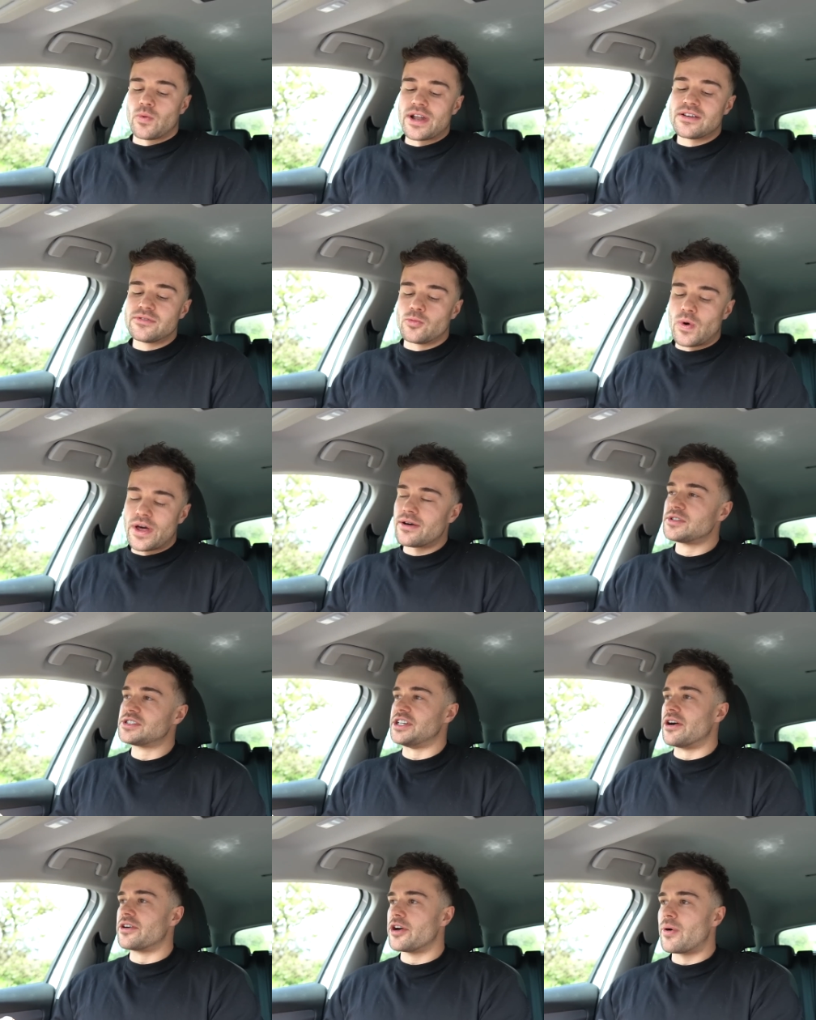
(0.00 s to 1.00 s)
When I, when I
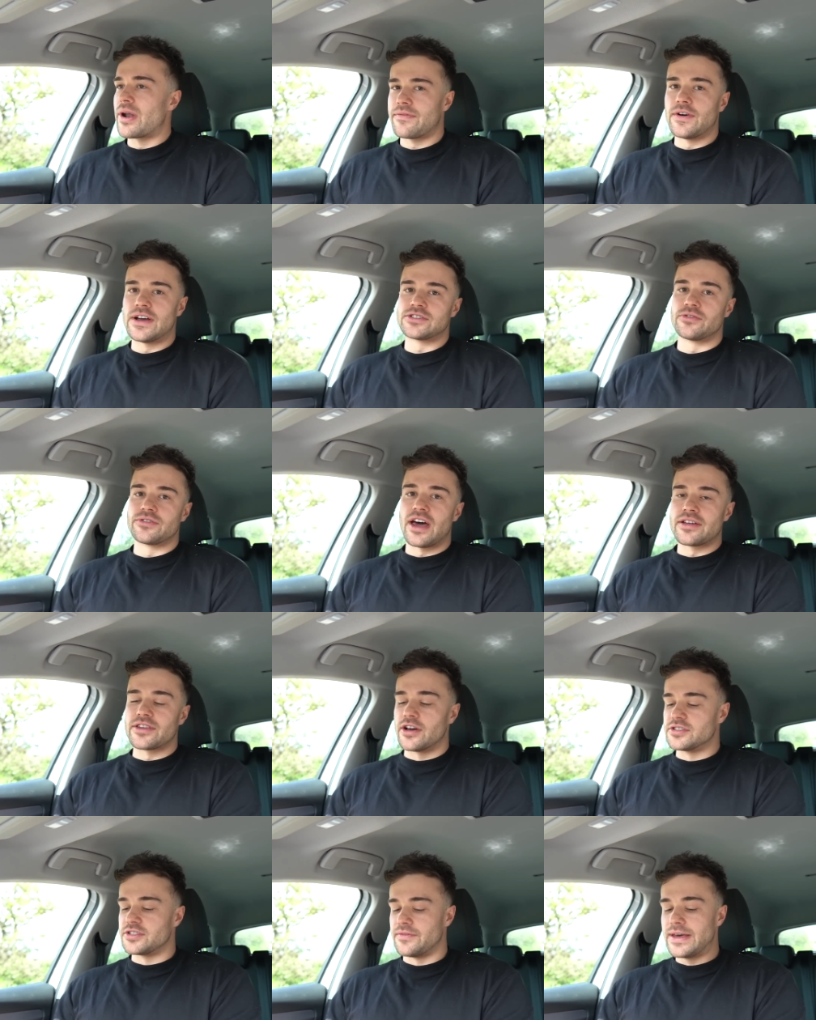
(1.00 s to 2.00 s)
was younger, when I first got
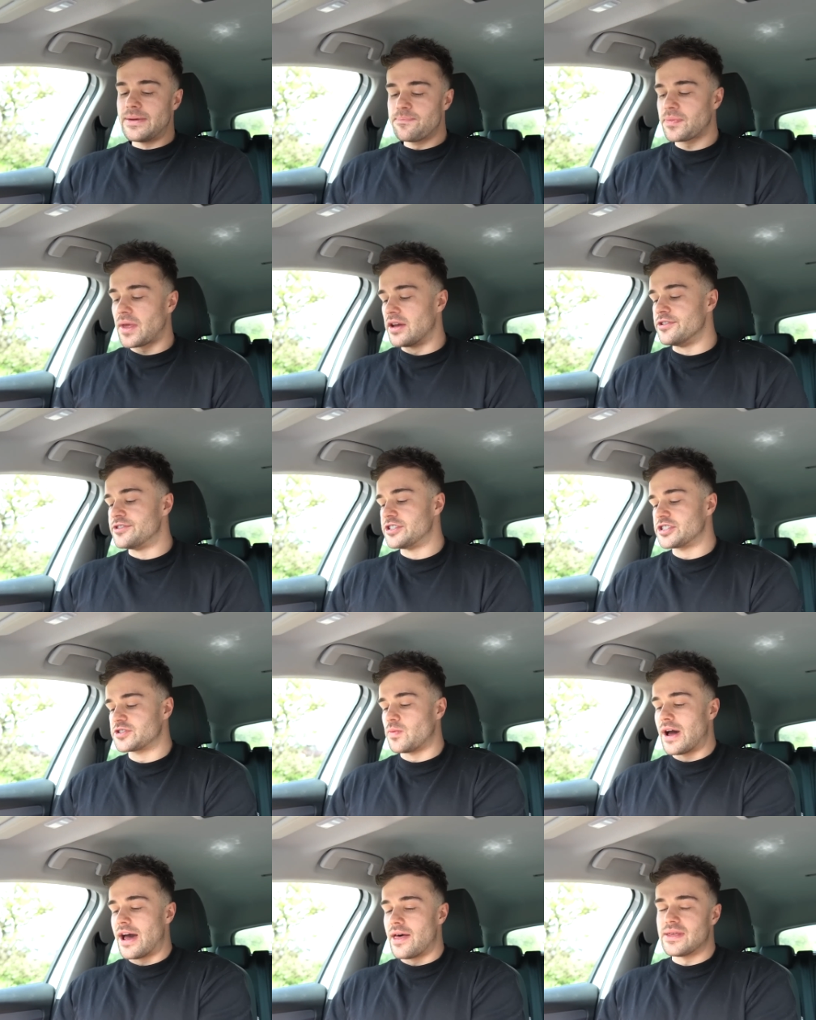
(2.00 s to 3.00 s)
diagnosed with it, I used to
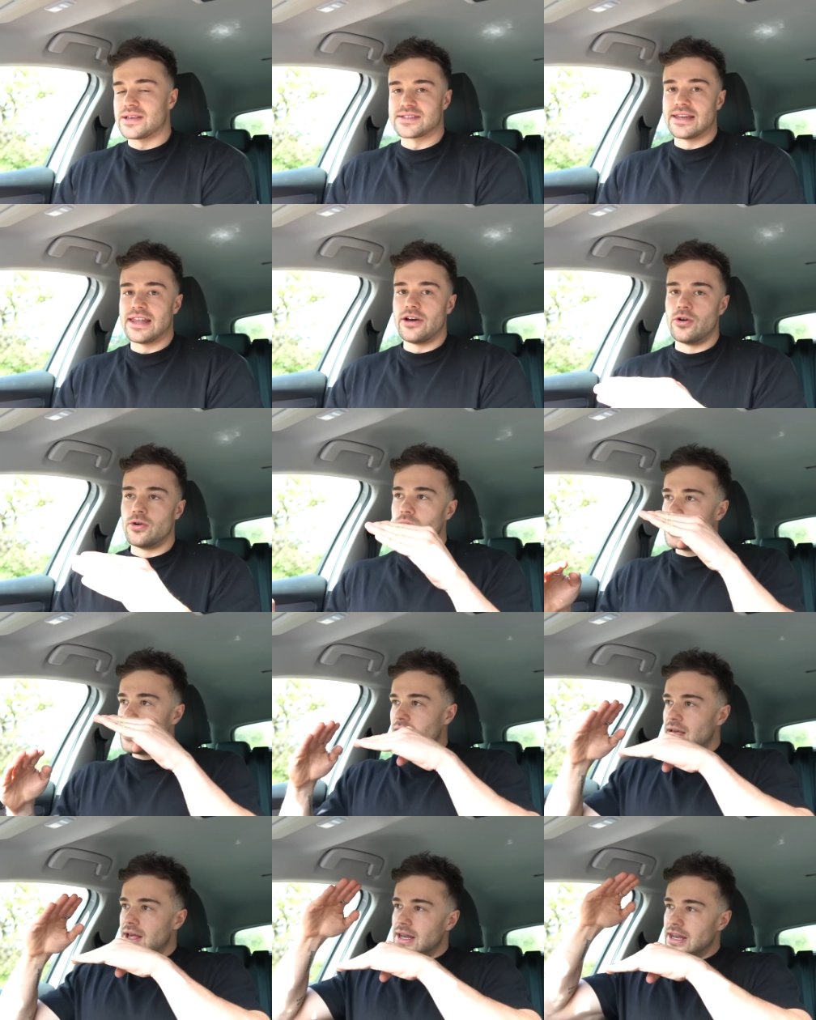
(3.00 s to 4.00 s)
just wear this little
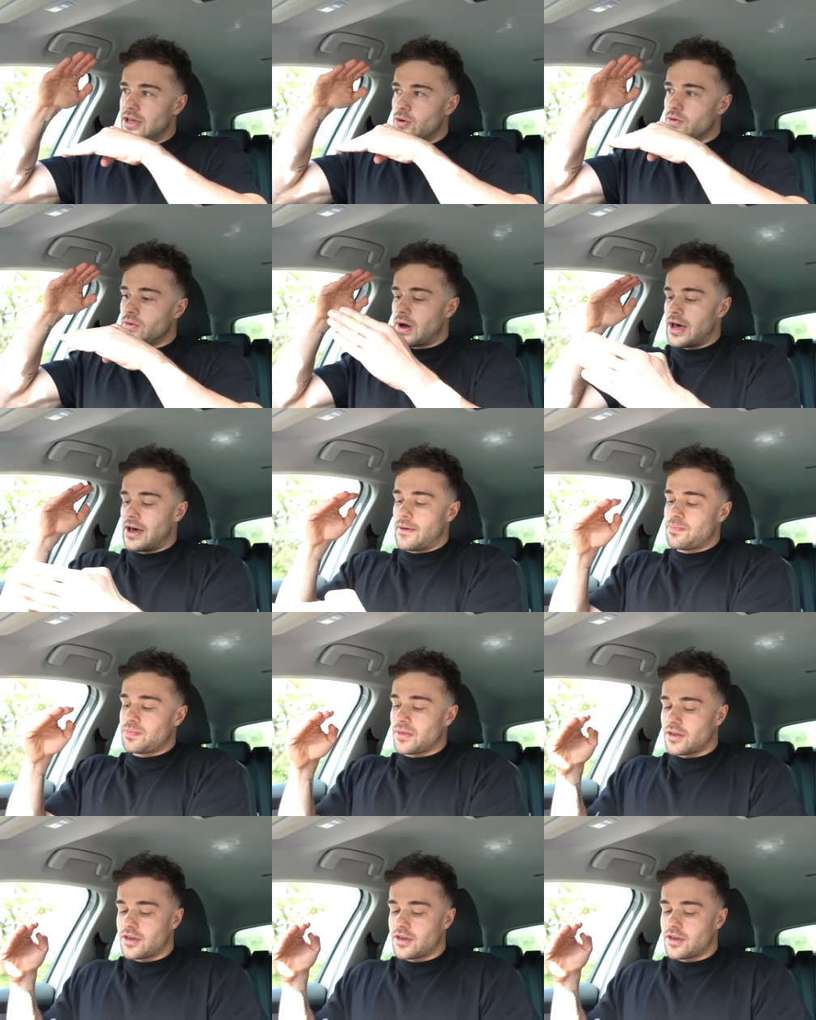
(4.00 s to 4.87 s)
little uh,